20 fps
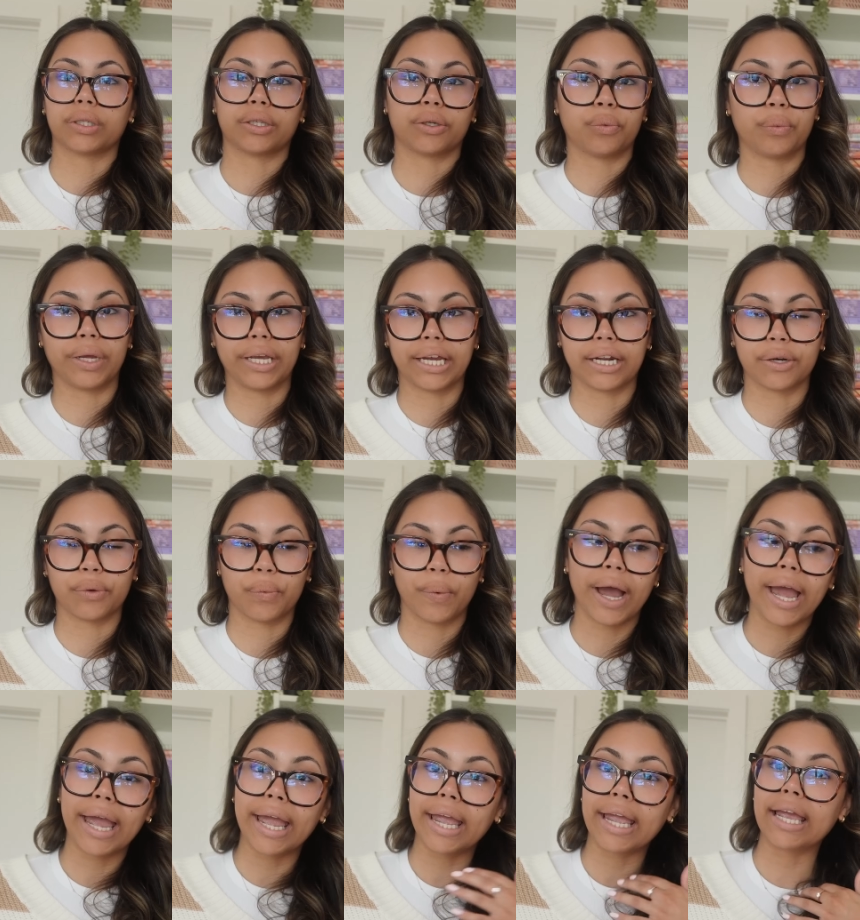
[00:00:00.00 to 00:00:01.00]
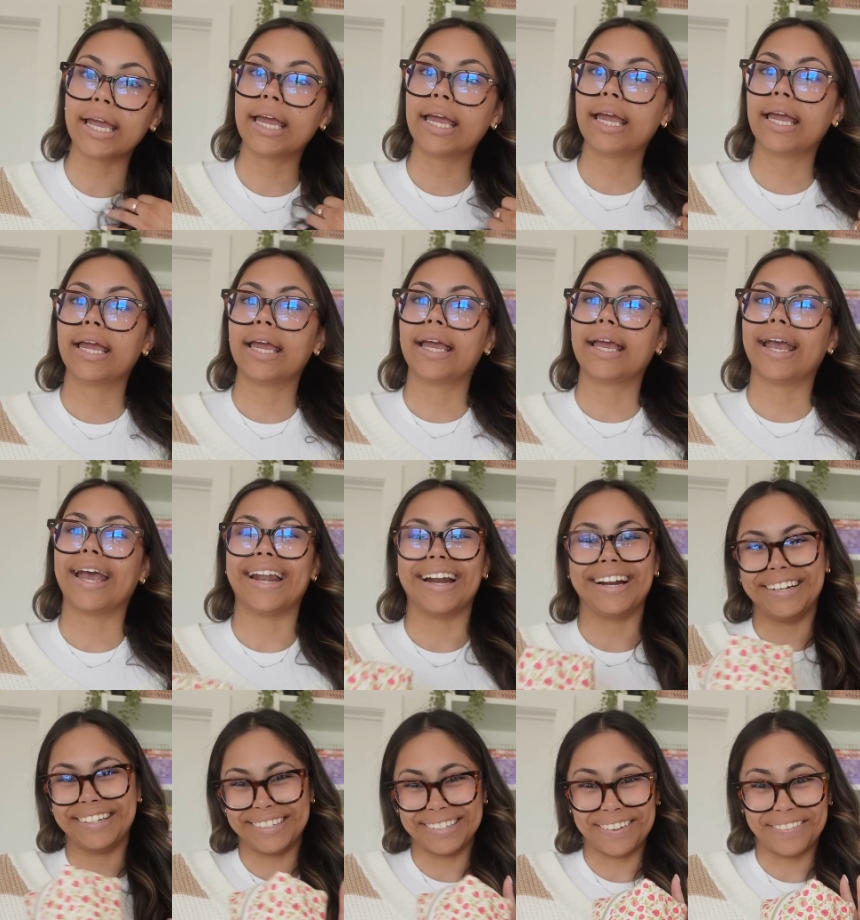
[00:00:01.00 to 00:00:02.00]
little weekend away. And
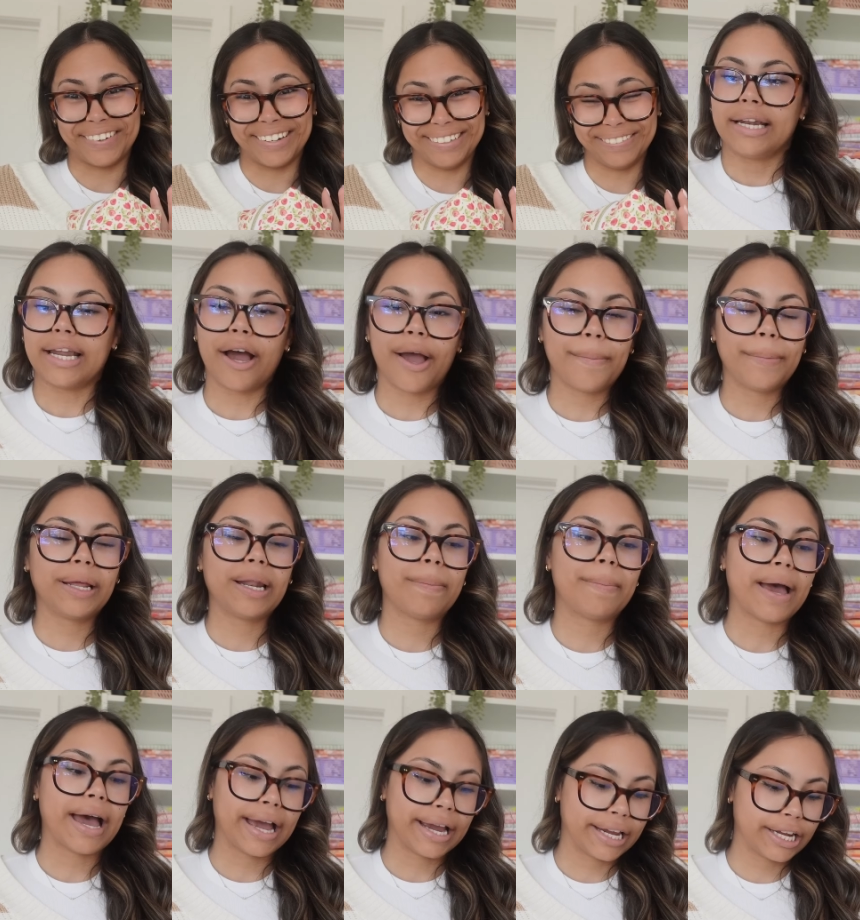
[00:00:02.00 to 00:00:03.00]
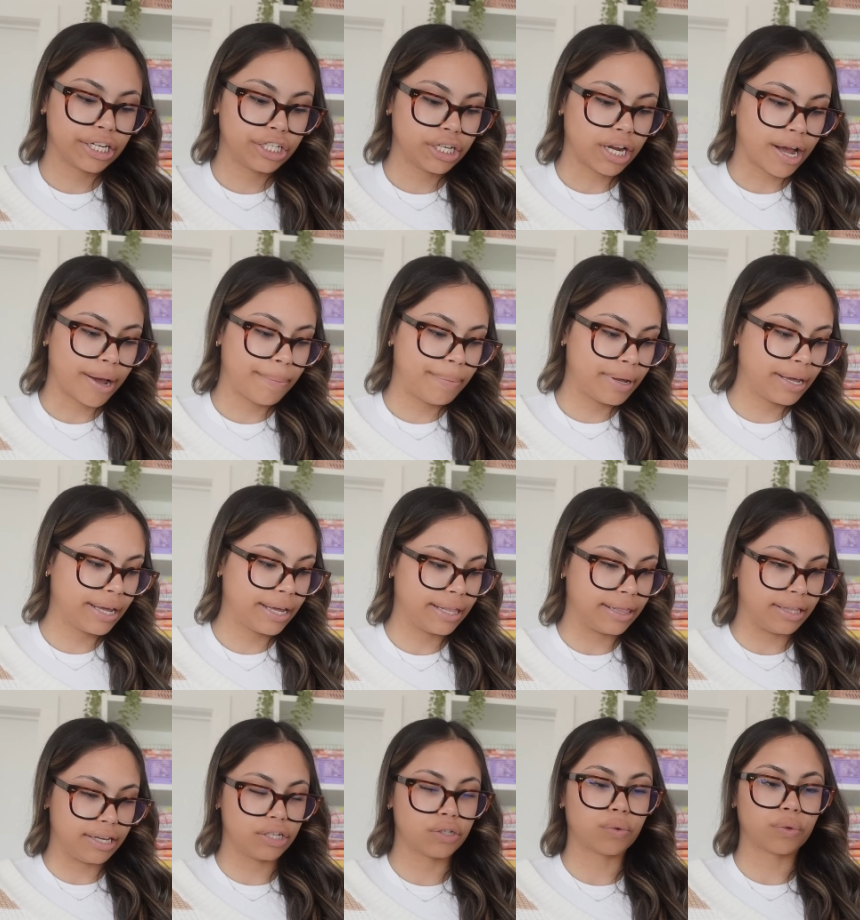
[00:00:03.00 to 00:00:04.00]
I just love it. Now I'm gonna package up
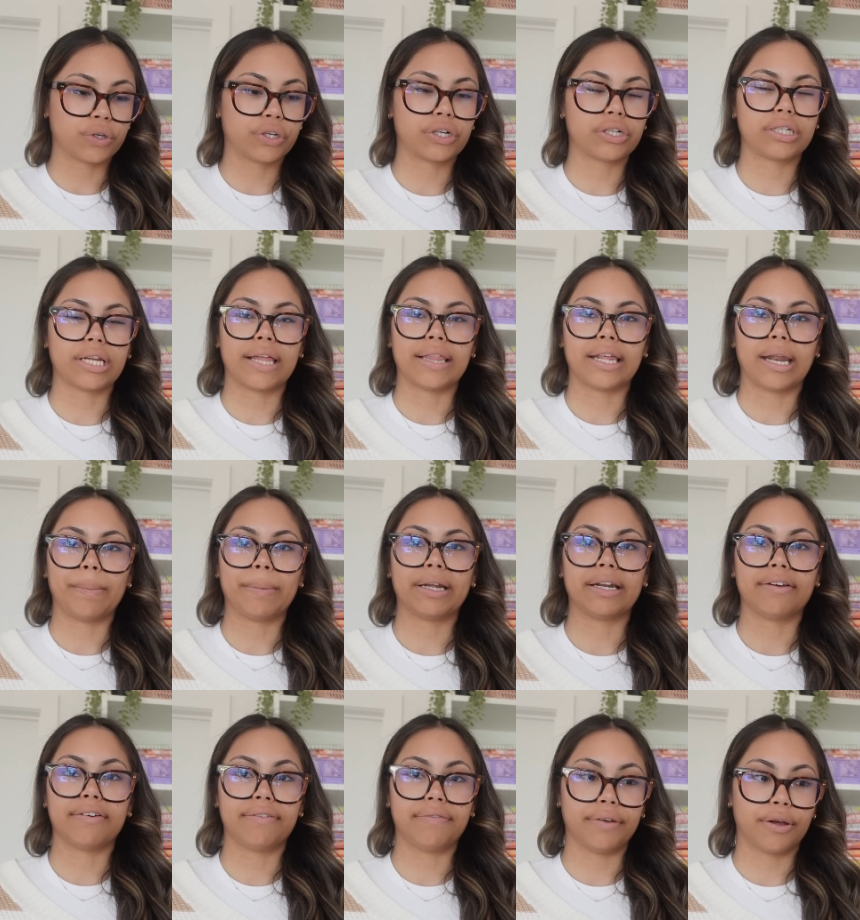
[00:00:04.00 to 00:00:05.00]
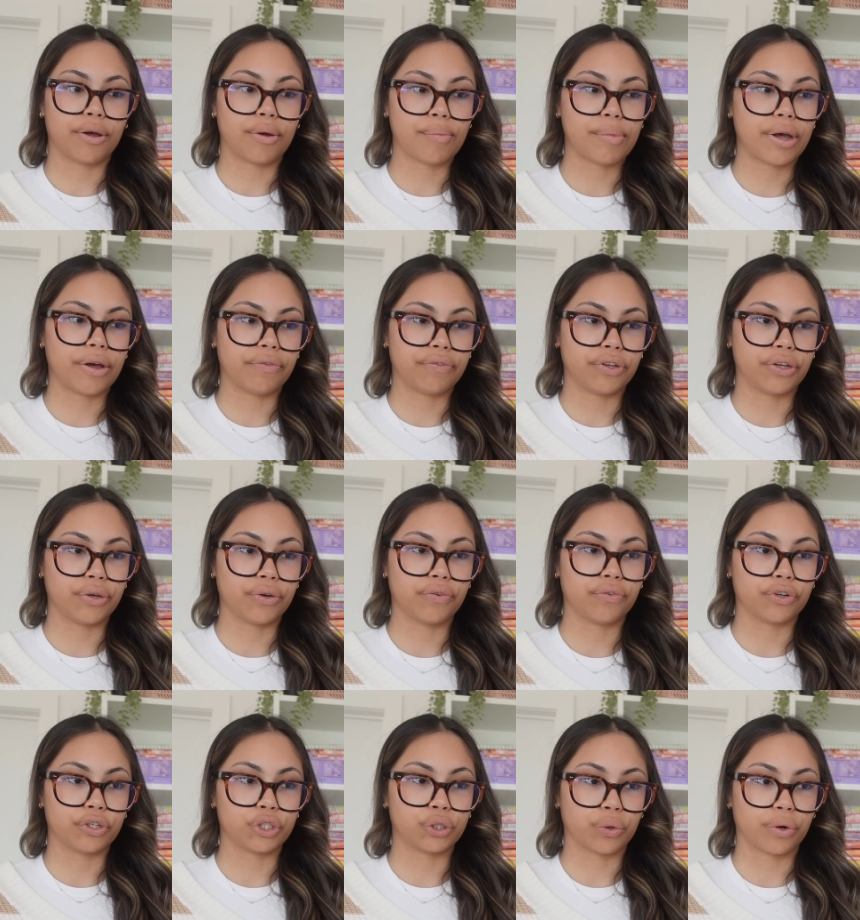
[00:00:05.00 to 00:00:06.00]
these orders, and then I'm gonna film a few
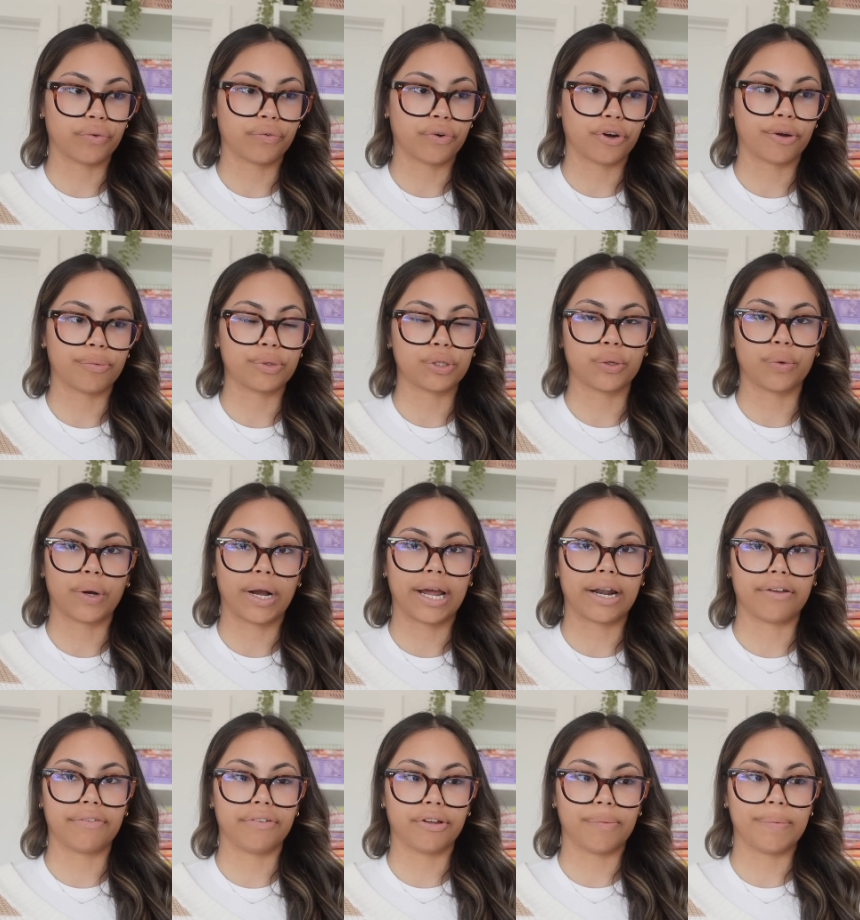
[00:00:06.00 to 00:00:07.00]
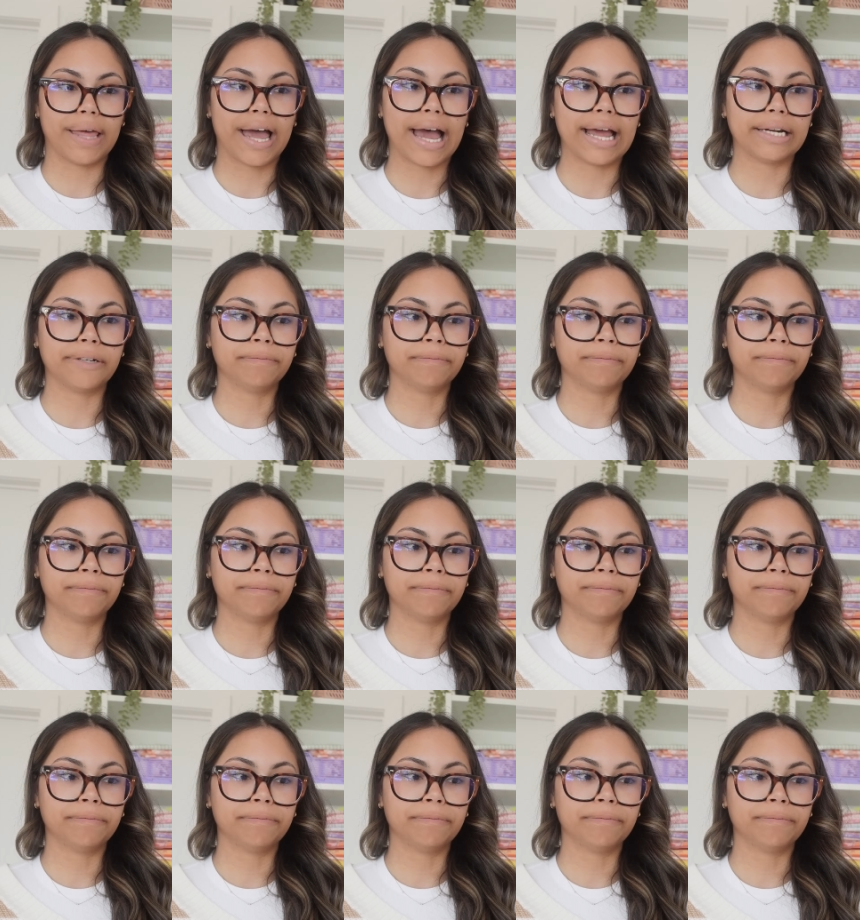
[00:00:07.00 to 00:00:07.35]
for short form, so we'll kind of film that.